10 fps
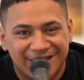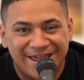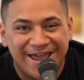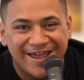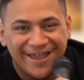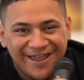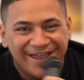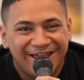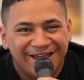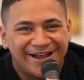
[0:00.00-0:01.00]
Yeah,
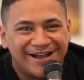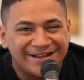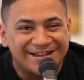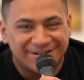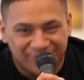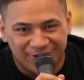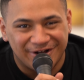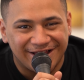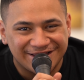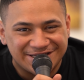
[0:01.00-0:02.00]
that's for
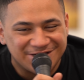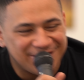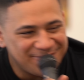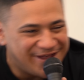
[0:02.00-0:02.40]
another time.